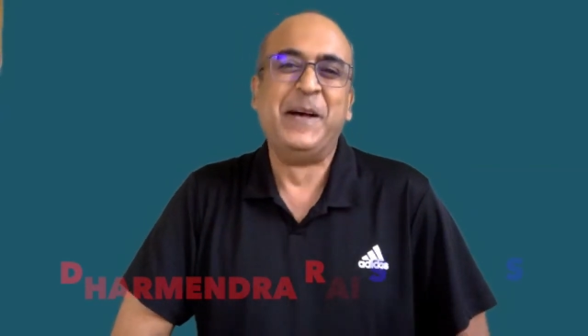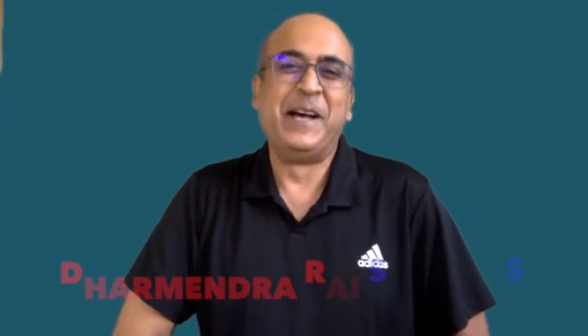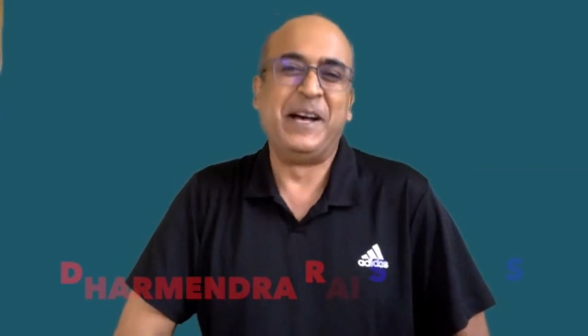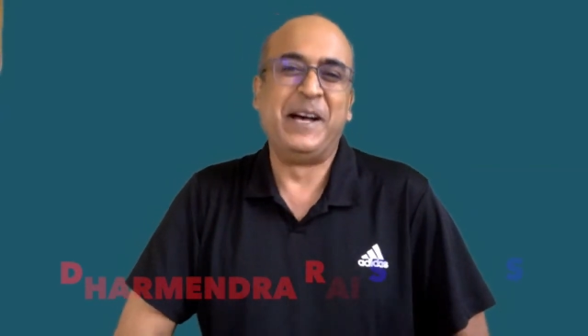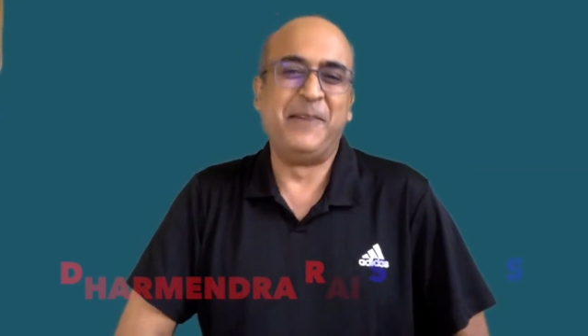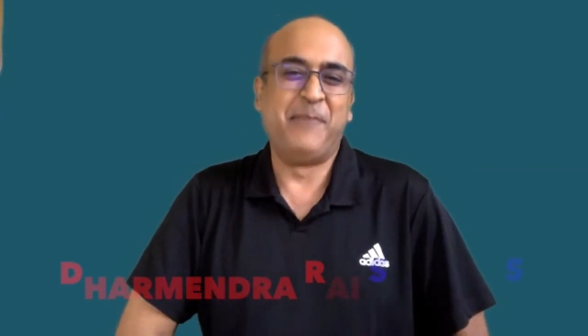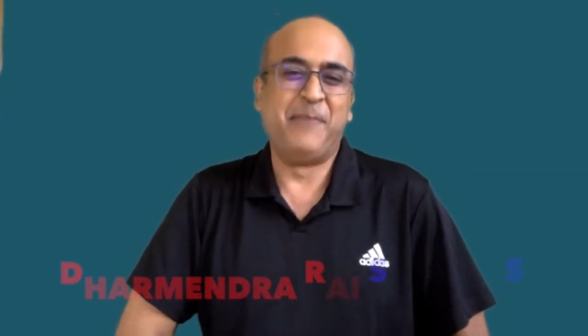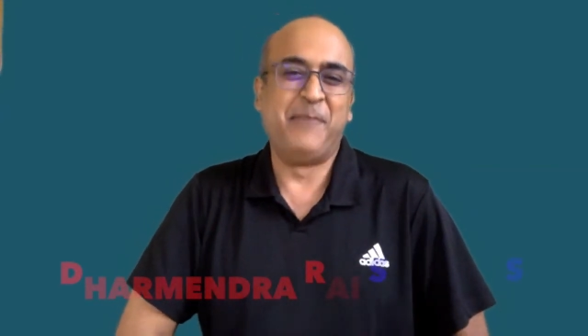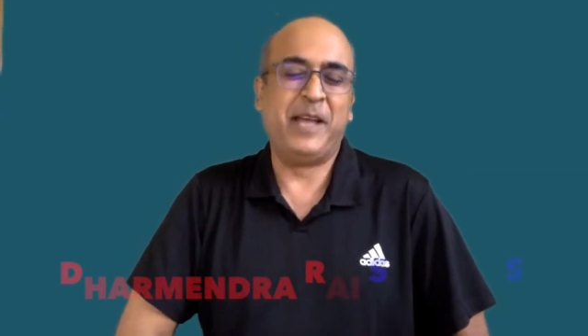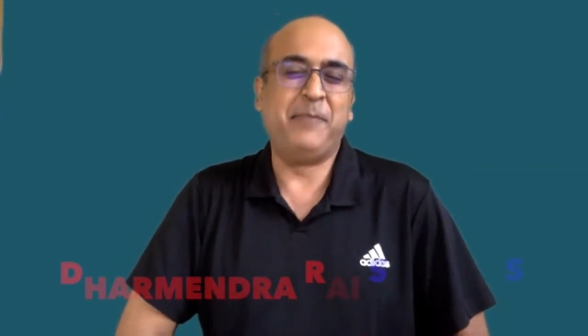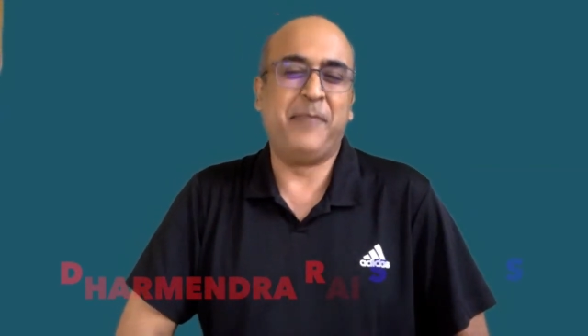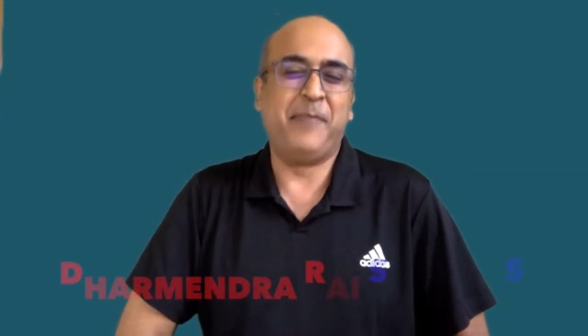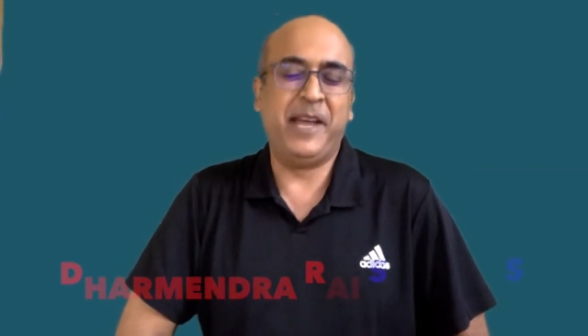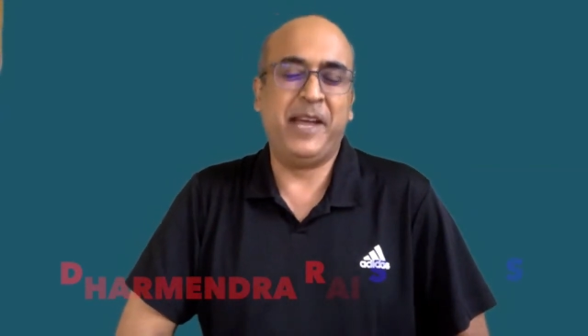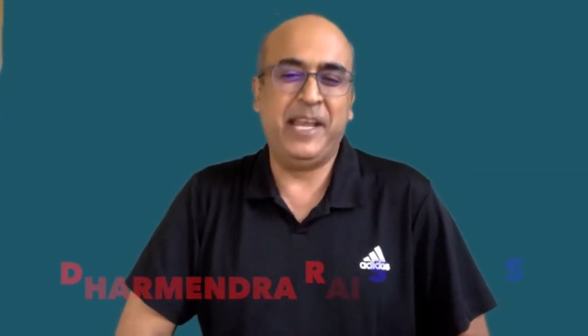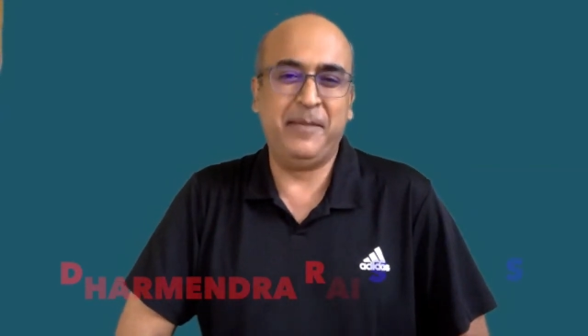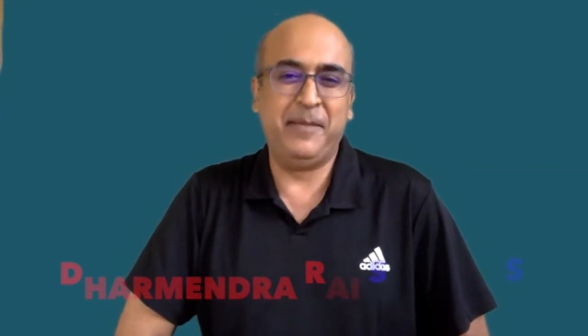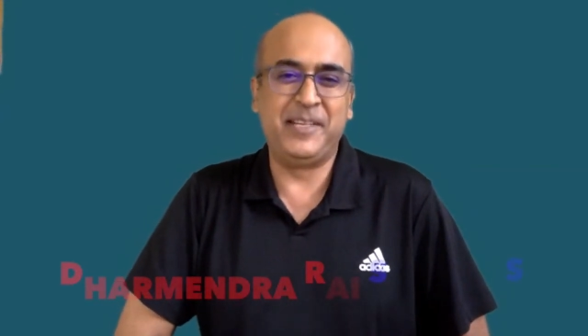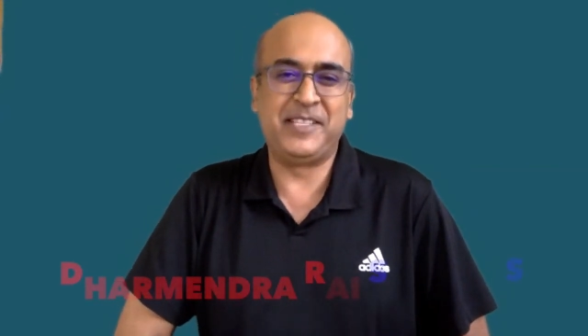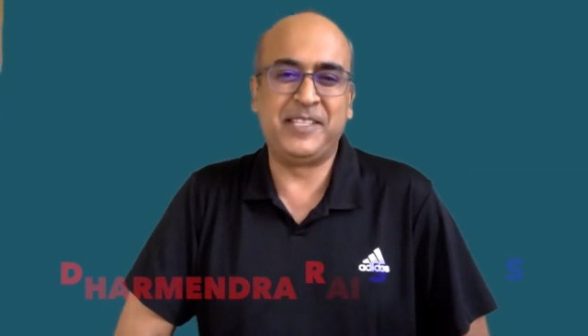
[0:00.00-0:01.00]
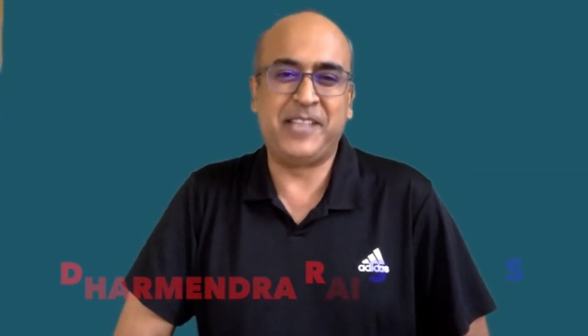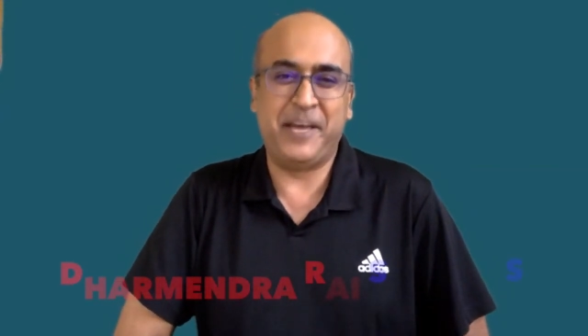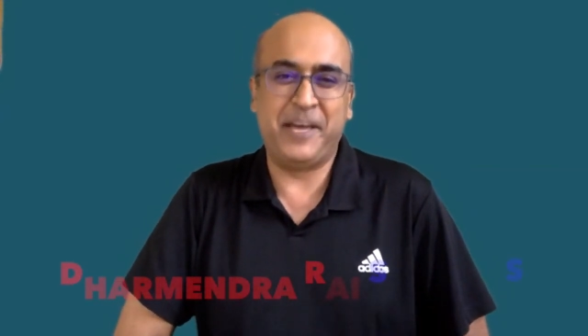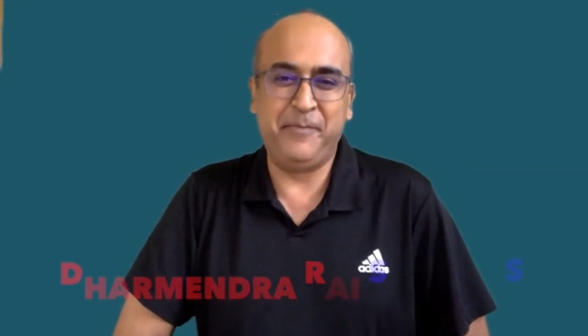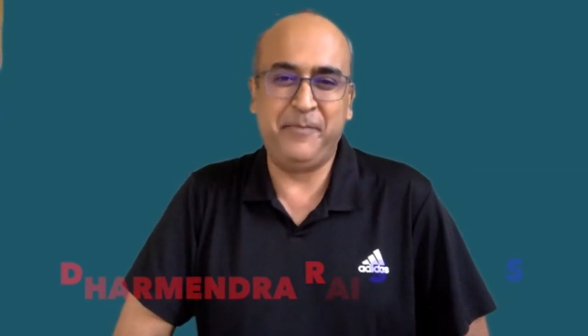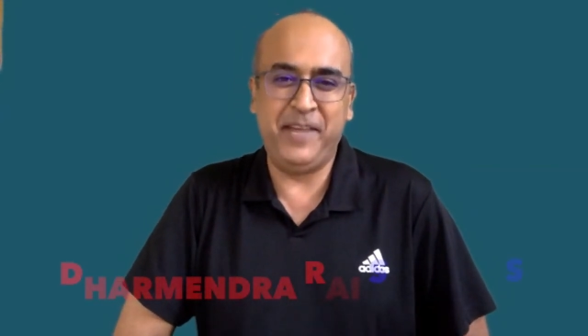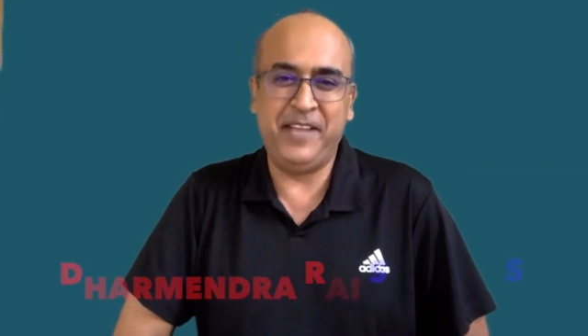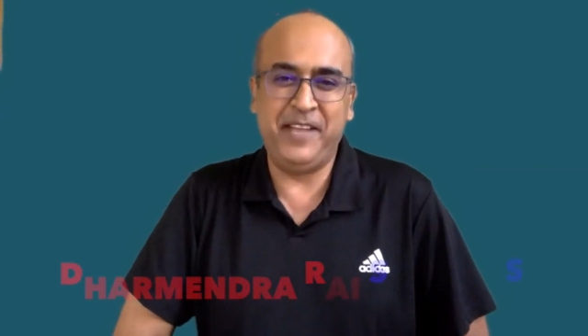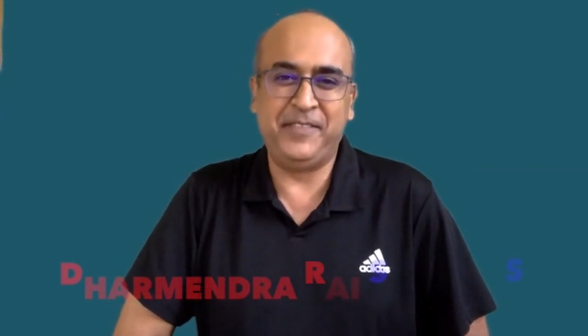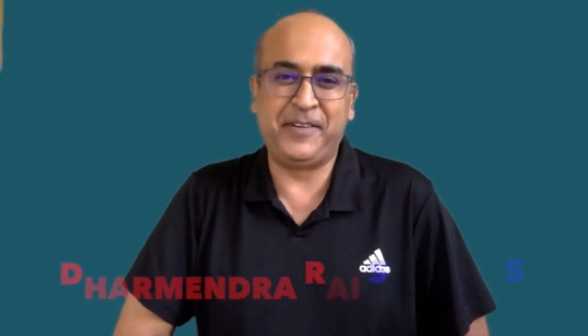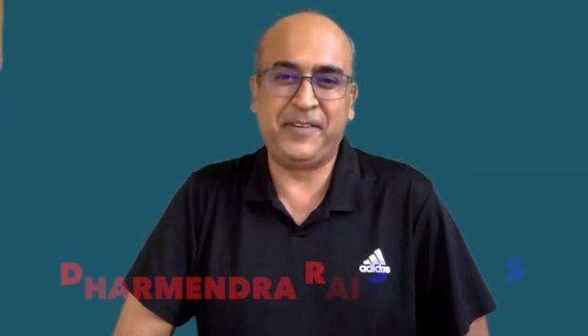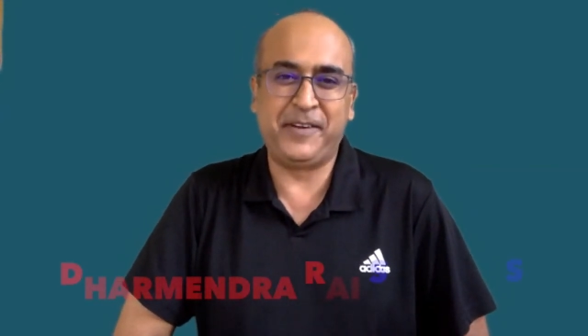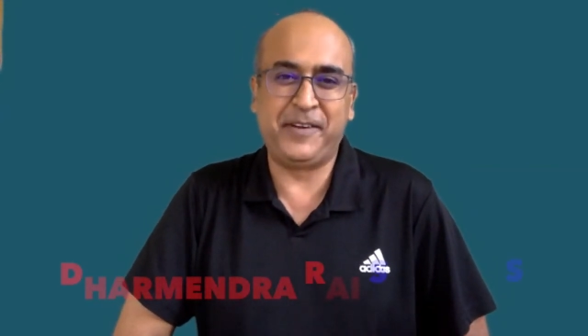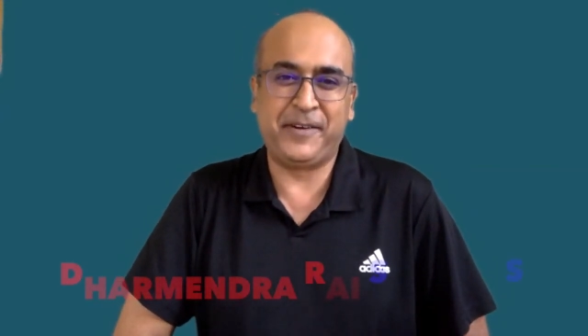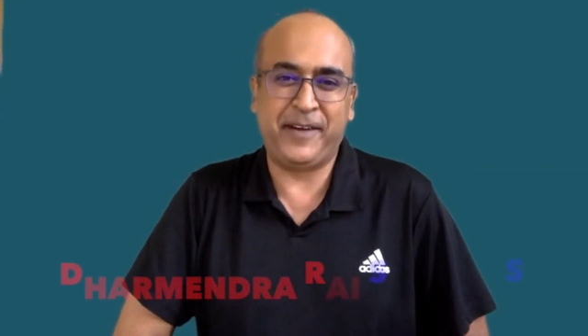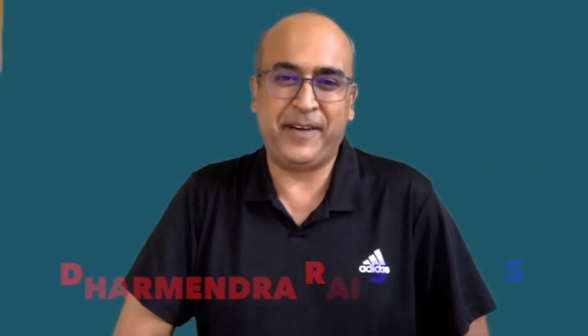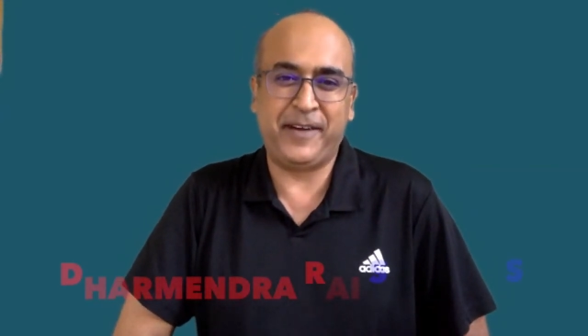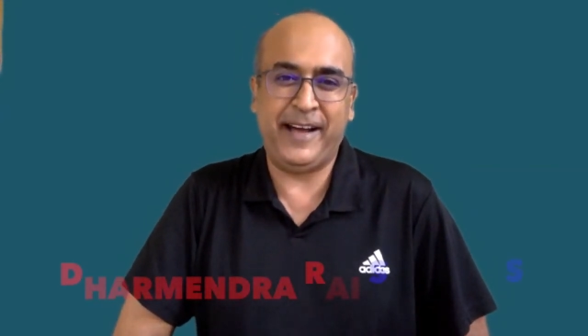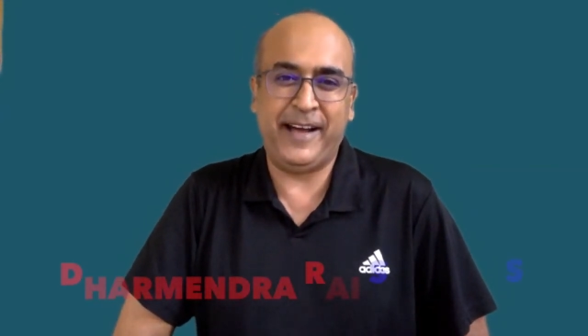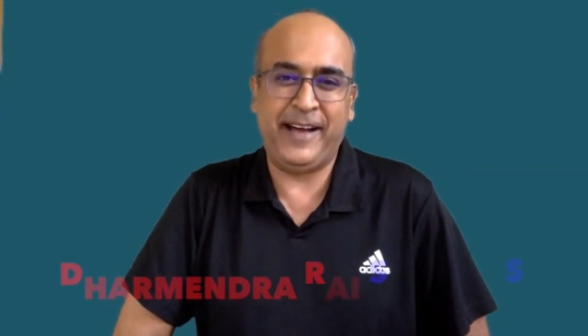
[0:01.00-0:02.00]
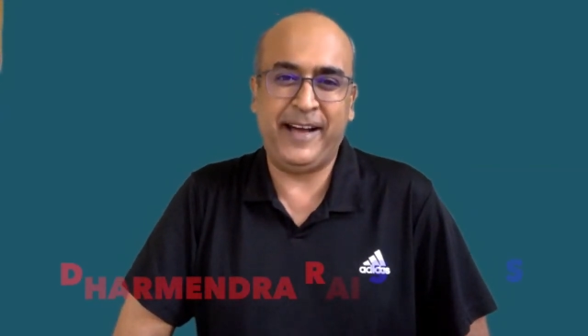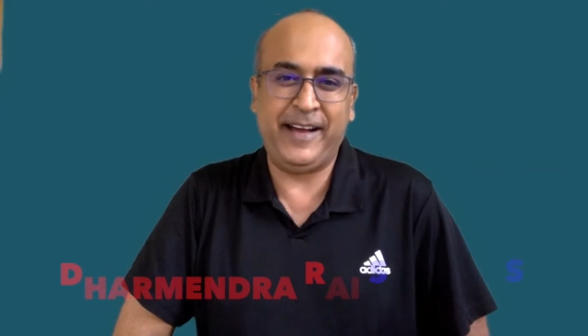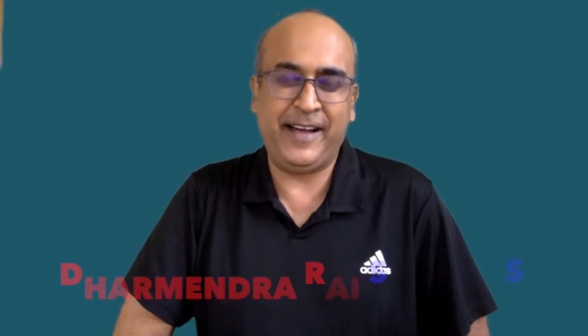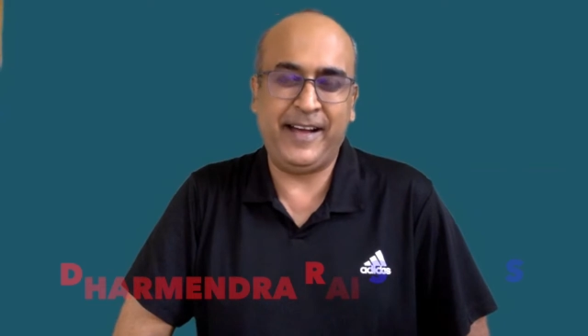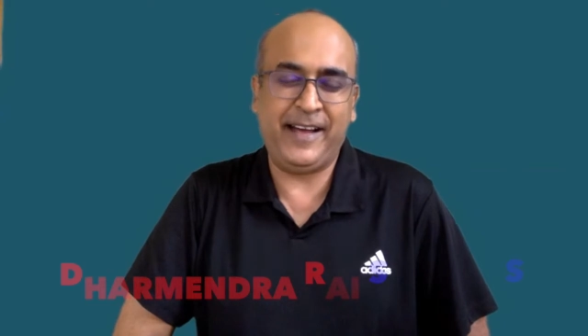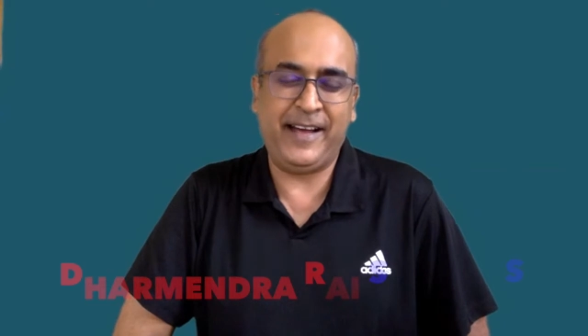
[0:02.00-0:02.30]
my name is Dharmendra Rai.